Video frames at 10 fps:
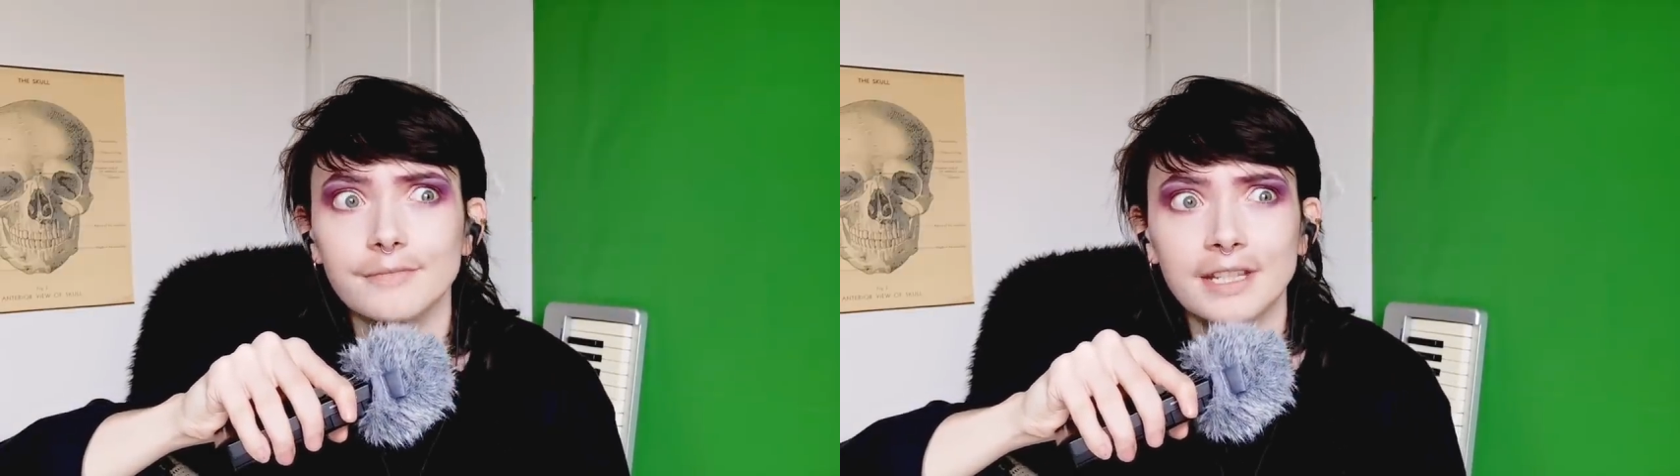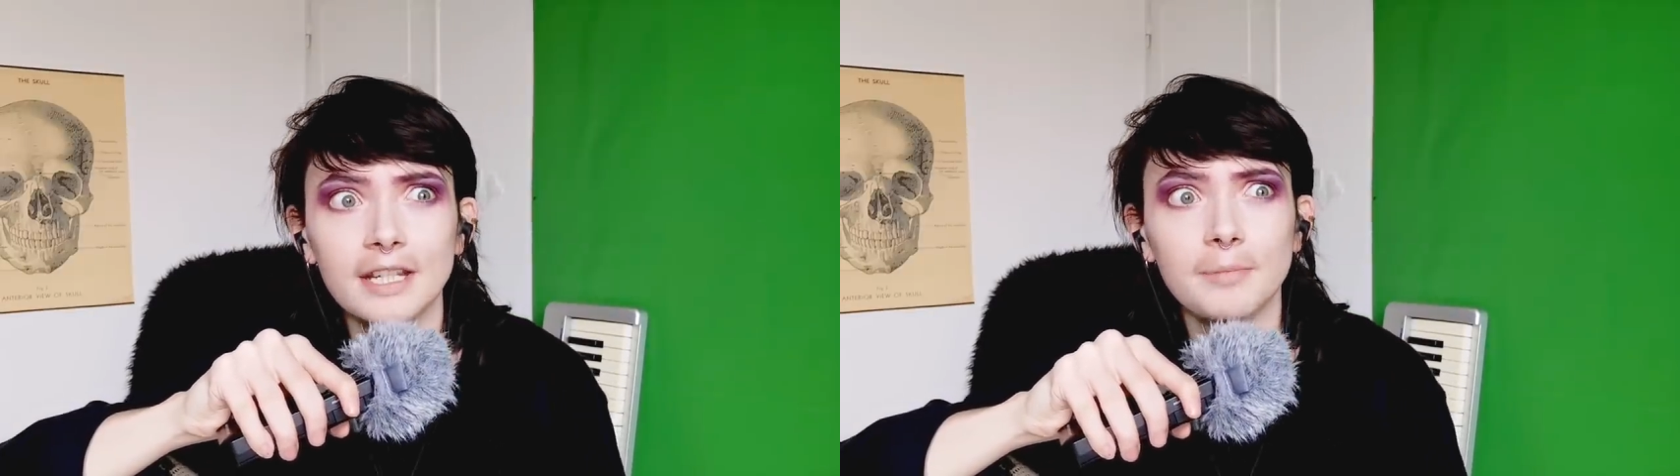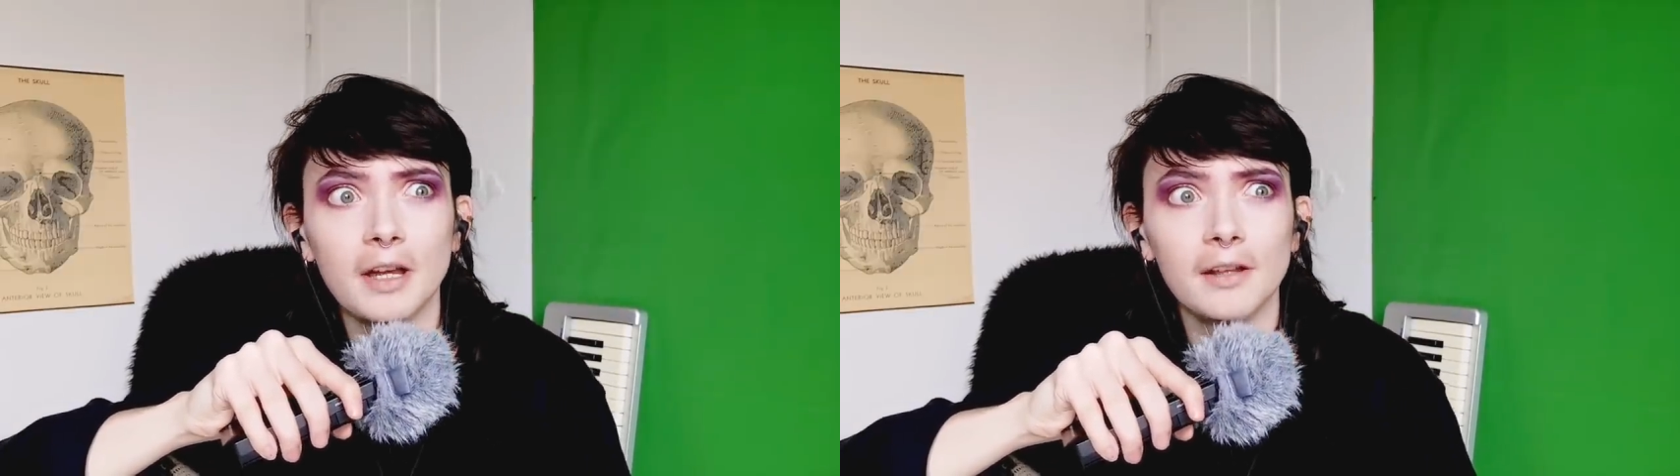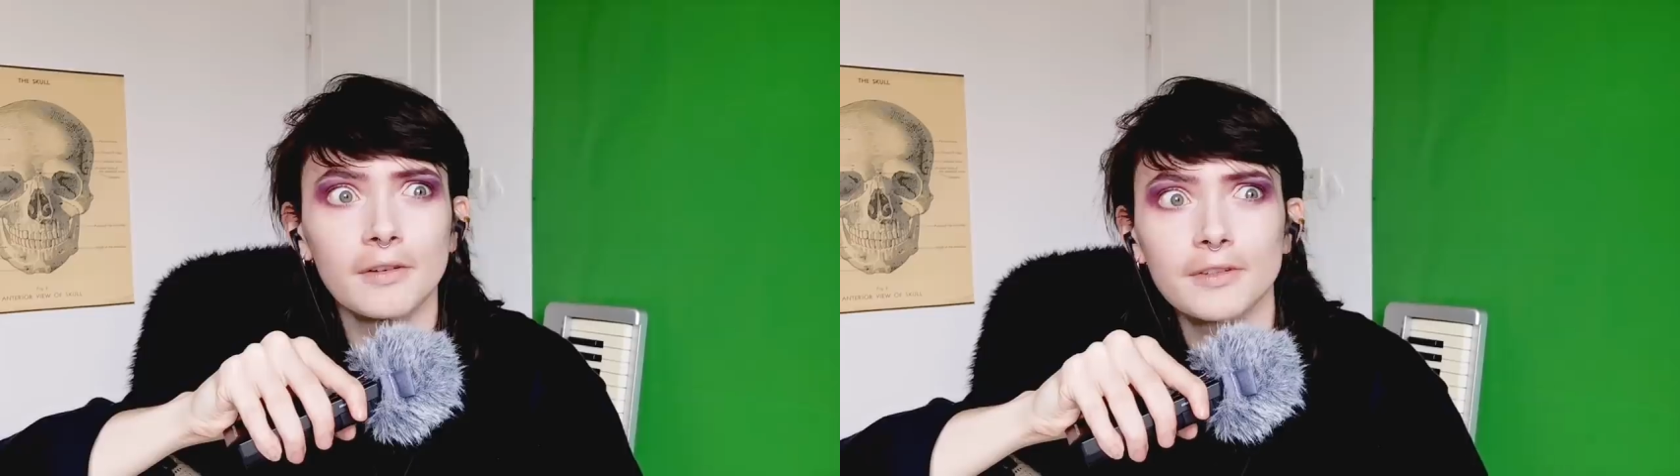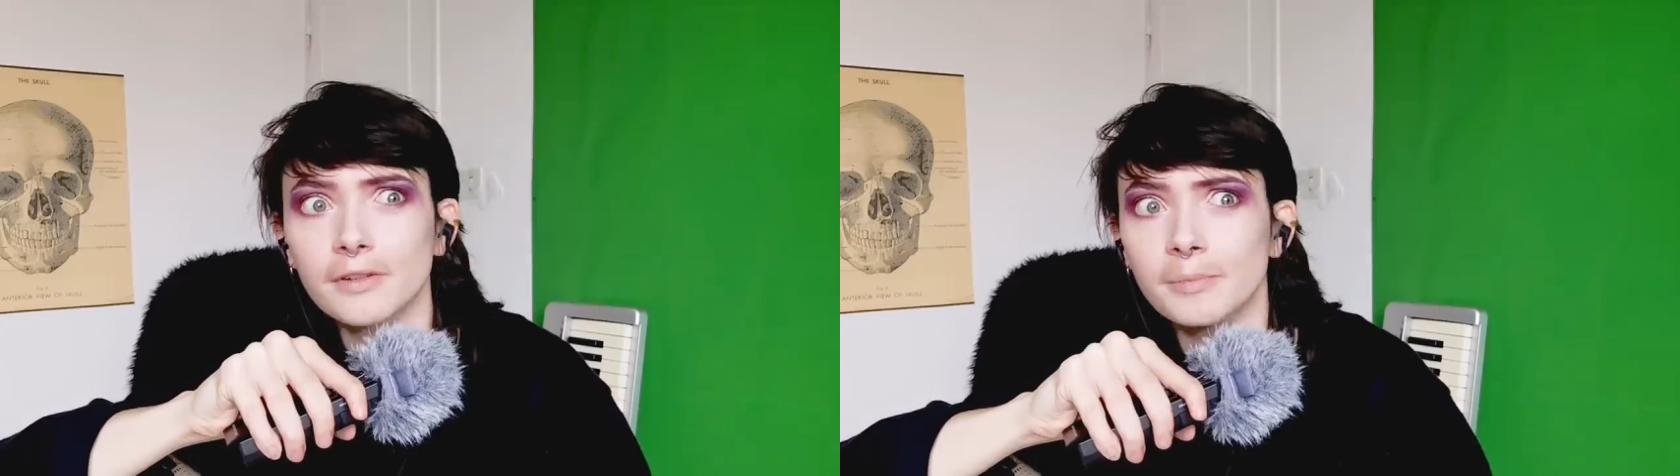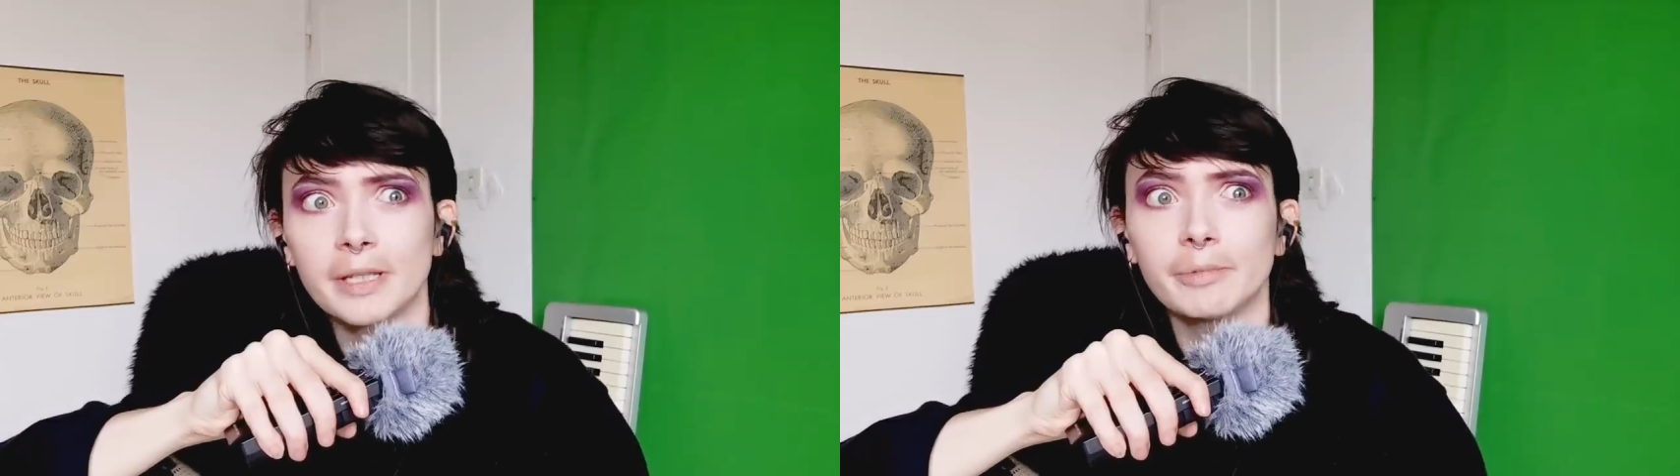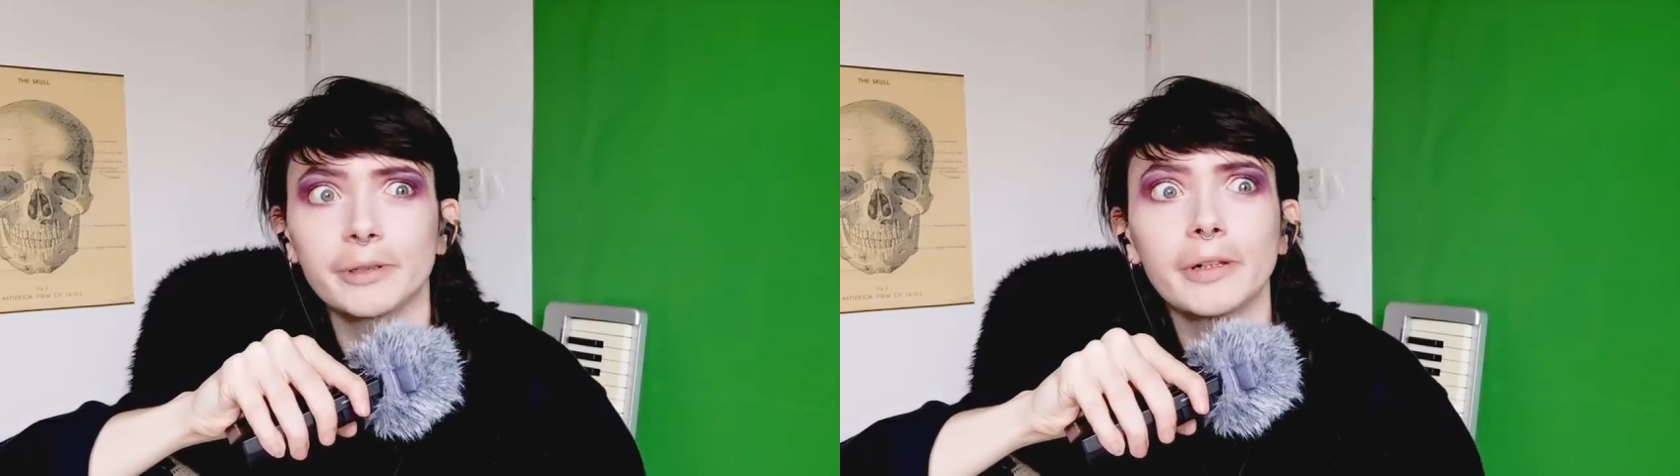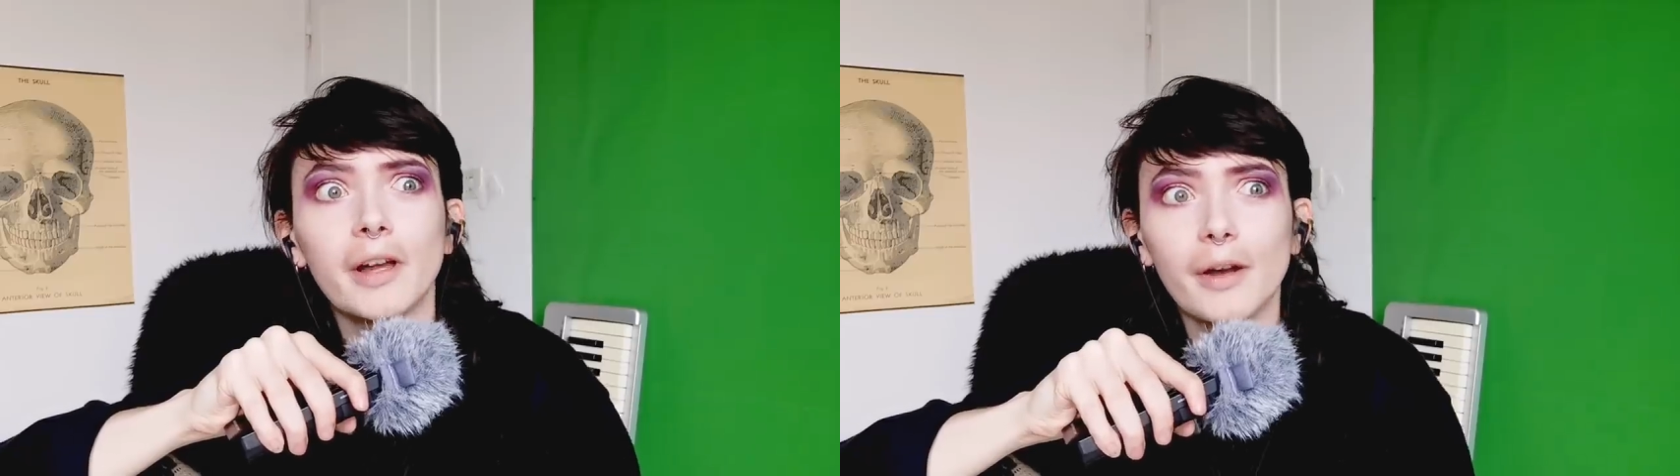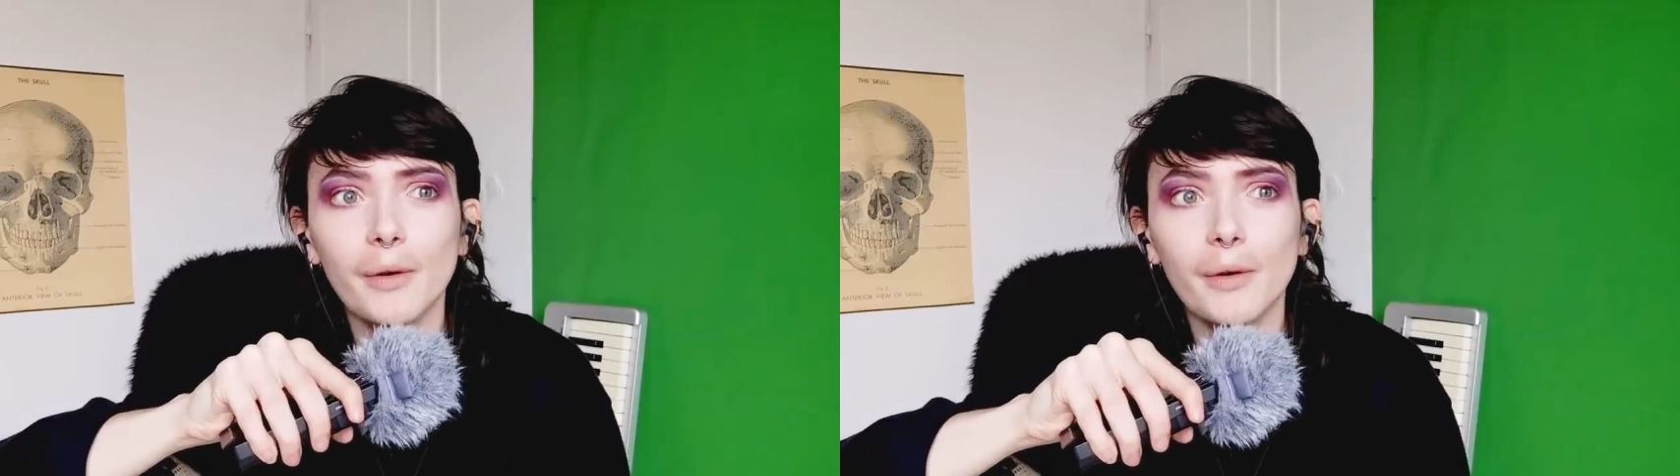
"Dear biological people,"